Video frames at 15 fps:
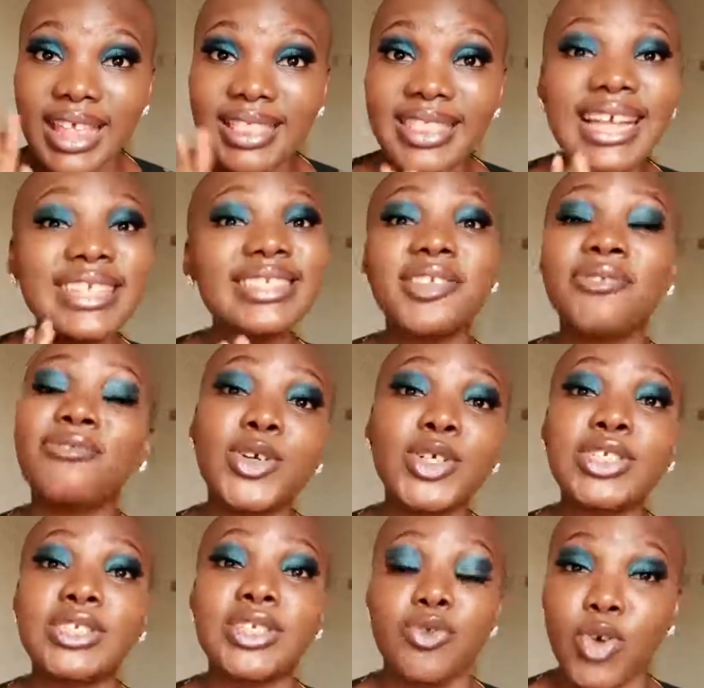That's the
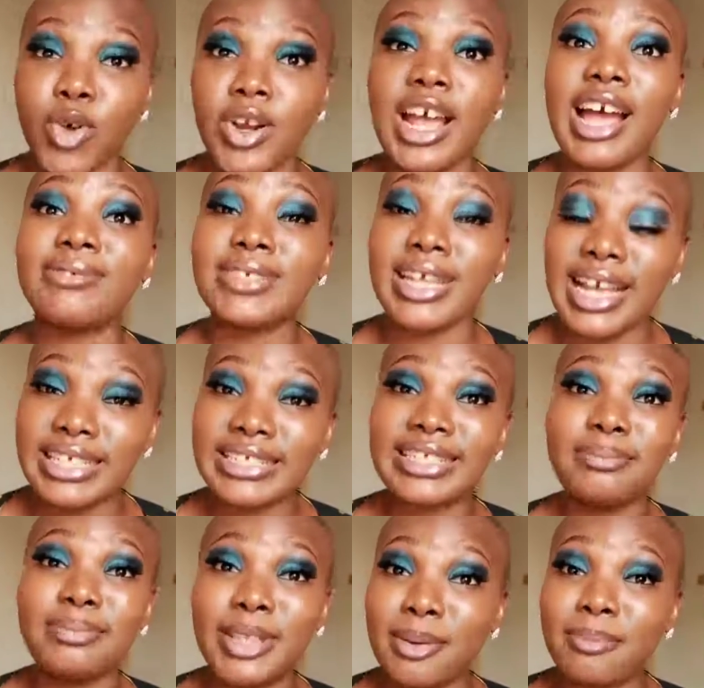first thing. You're gonna have to
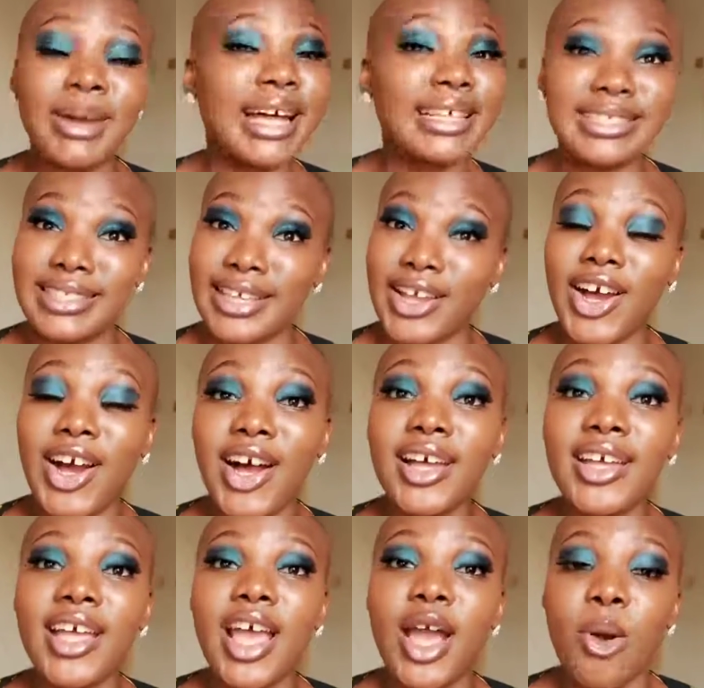accept them as they are.